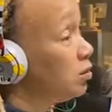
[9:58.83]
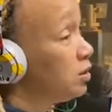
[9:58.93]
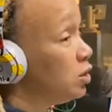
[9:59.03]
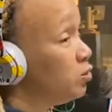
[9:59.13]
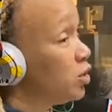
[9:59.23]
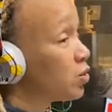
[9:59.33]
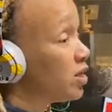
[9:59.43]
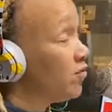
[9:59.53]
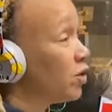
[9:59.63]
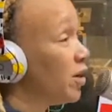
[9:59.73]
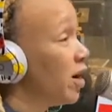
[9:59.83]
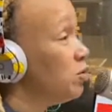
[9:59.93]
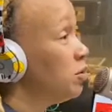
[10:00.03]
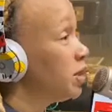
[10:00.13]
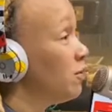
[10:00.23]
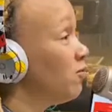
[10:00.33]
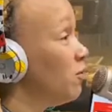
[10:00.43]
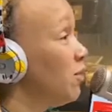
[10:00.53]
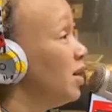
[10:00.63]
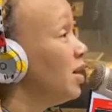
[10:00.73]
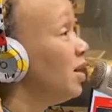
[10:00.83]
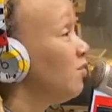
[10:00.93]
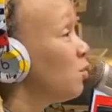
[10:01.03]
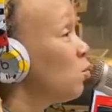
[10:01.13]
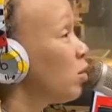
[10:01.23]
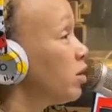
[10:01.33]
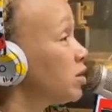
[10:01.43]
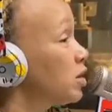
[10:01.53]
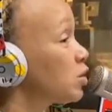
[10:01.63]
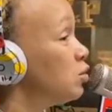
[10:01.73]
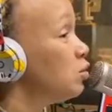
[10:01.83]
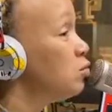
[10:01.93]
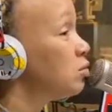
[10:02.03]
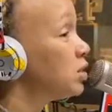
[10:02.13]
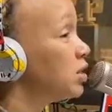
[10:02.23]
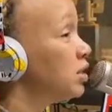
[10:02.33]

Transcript: and you've been trying to figure out how you're gonna get from work to school to